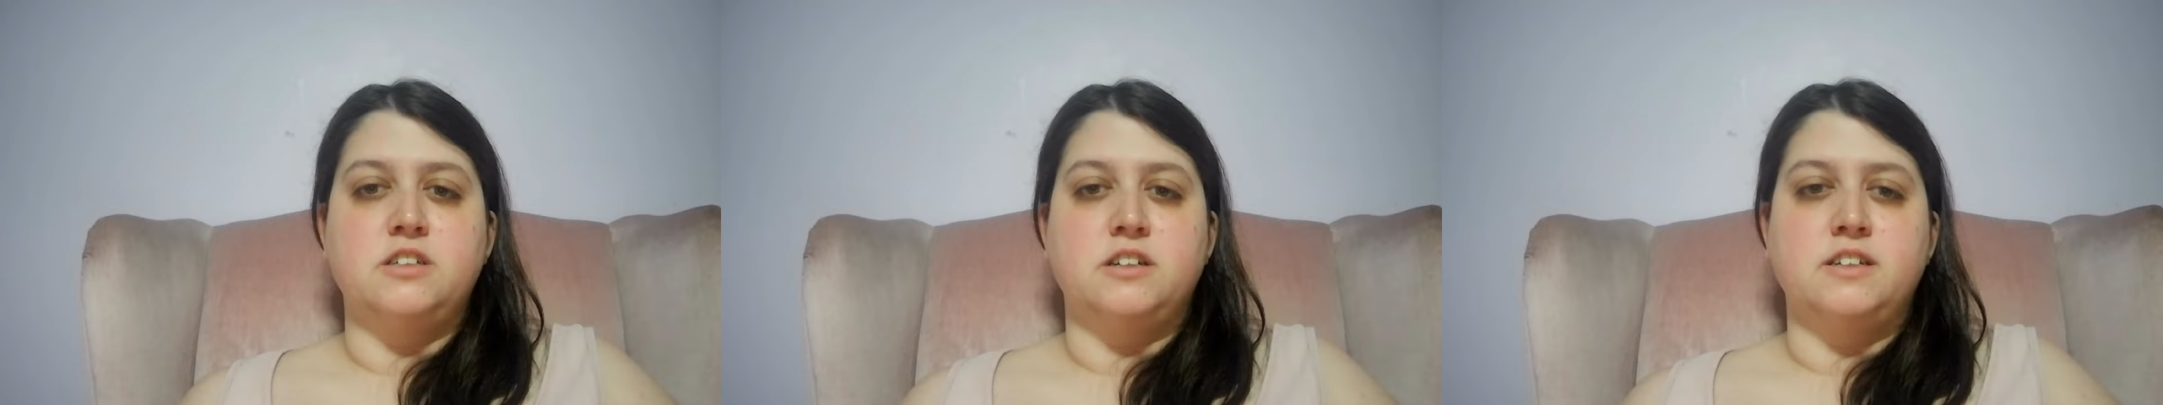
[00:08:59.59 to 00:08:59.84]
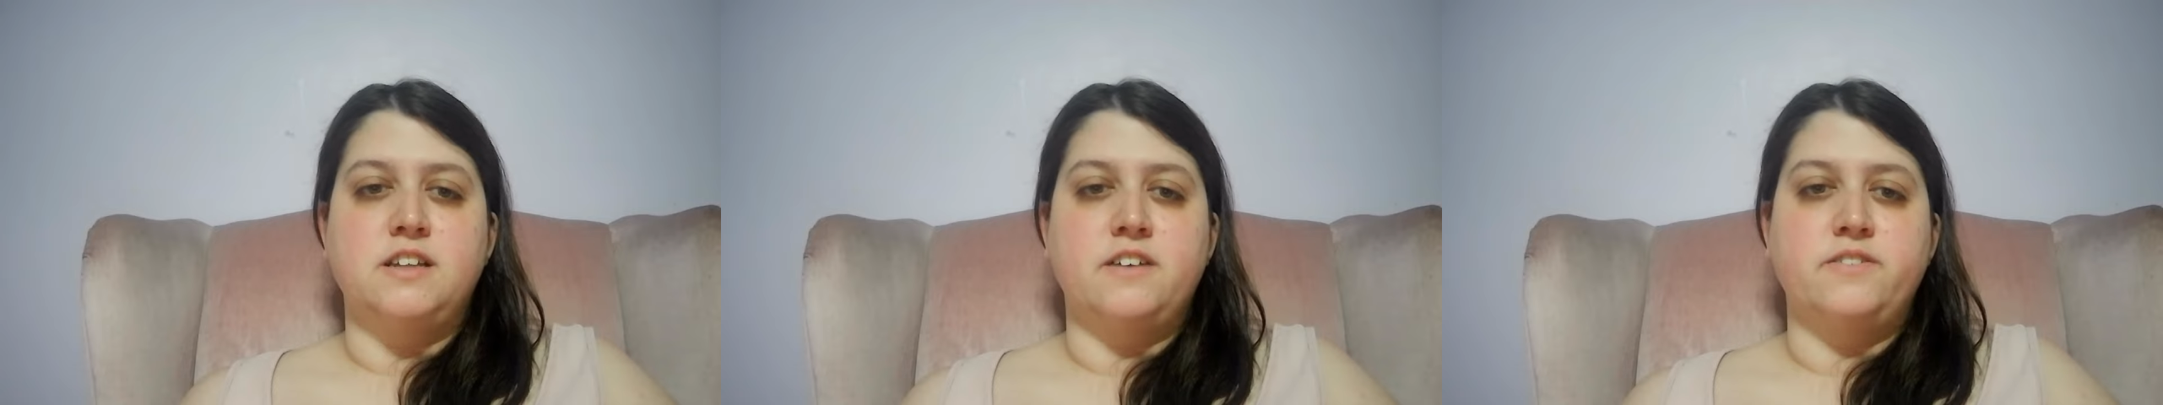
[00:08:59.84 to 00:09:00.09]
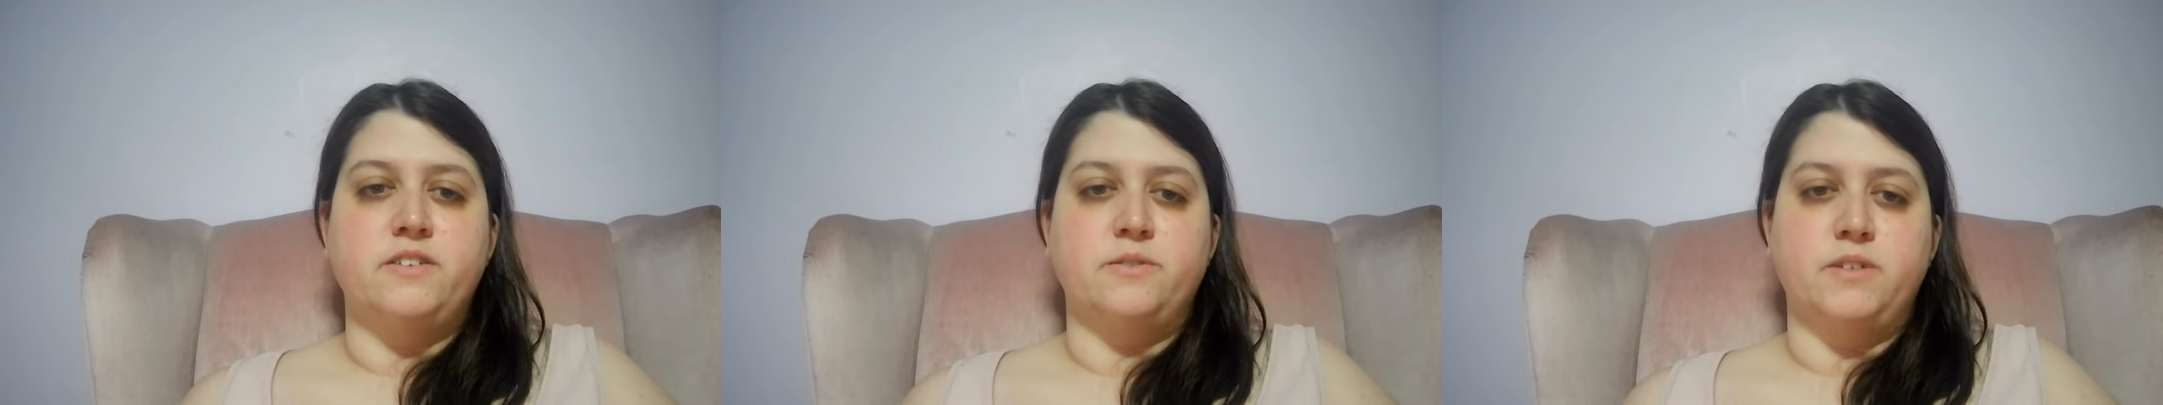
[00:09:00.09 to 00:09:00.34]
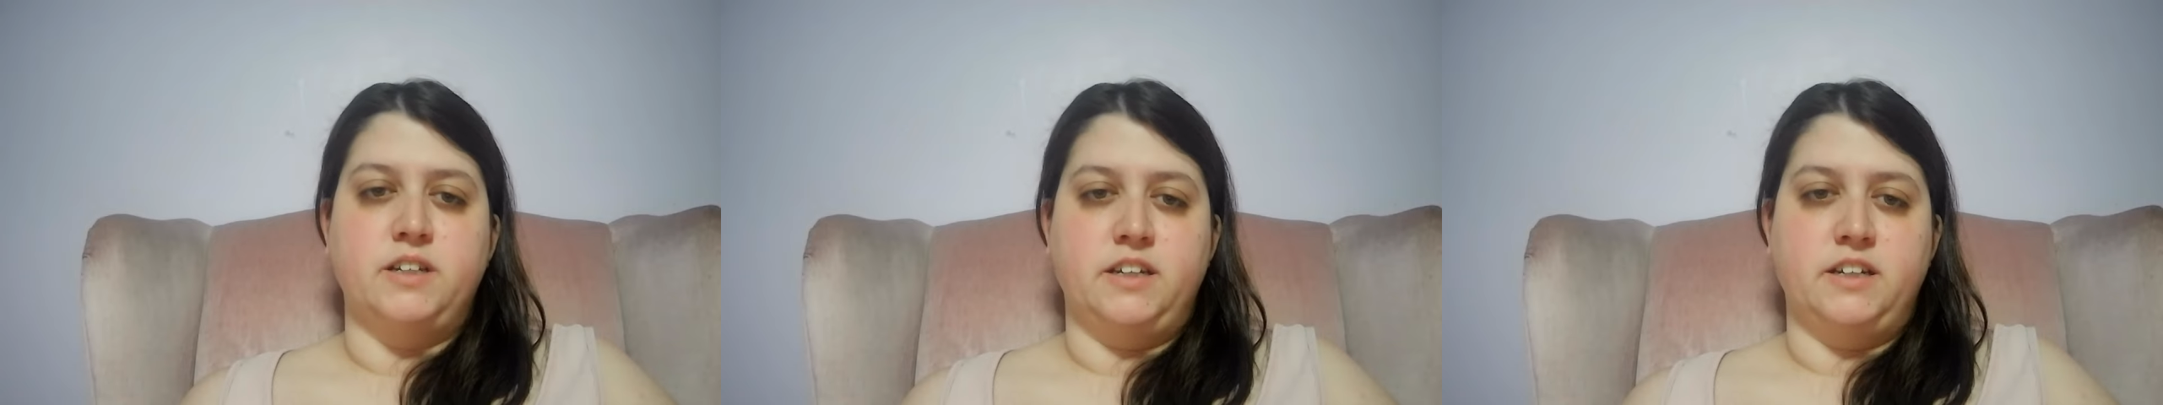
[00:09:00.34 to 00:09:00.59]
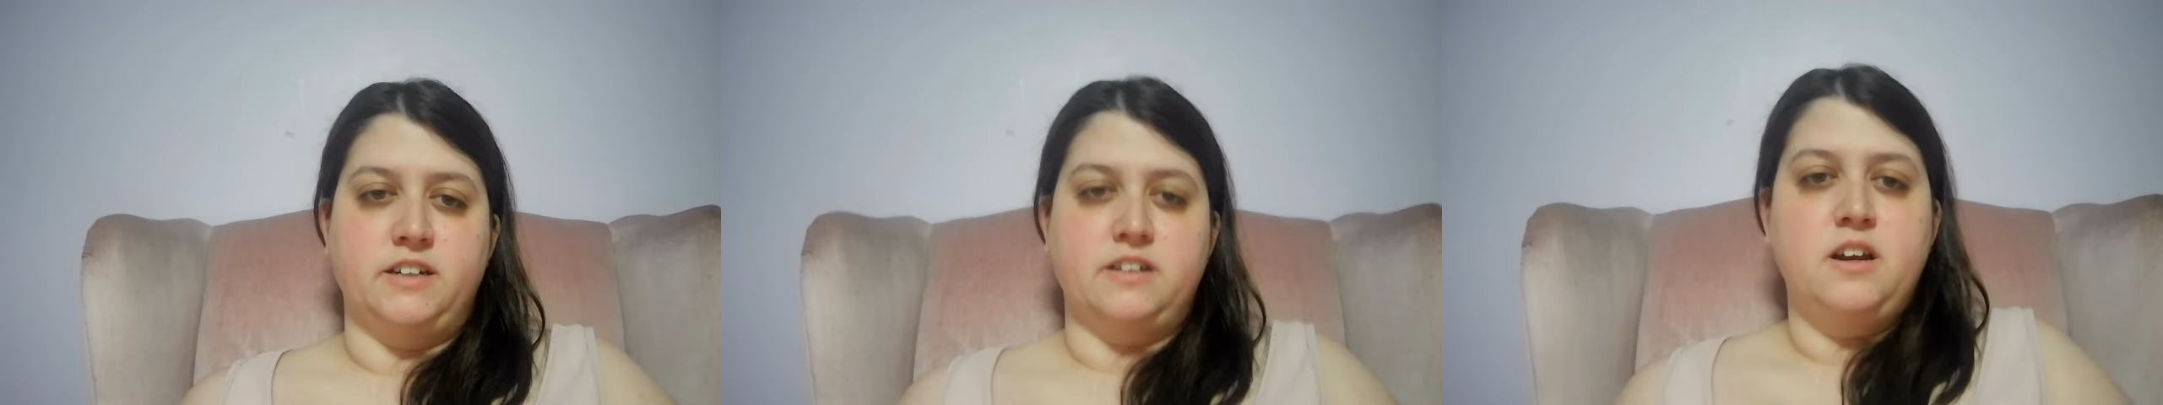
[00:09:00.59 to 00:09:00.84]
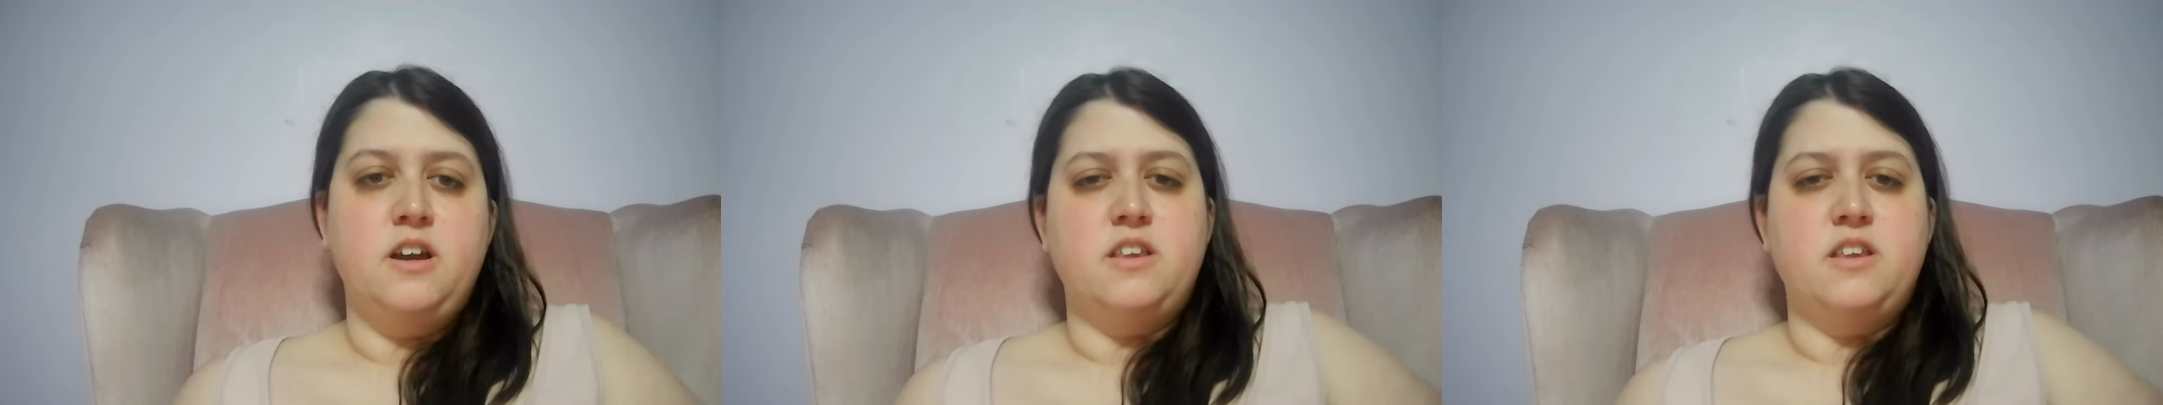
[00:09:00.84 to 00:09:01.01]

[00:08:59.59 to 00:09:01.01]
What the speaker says: are deaf in 1 year.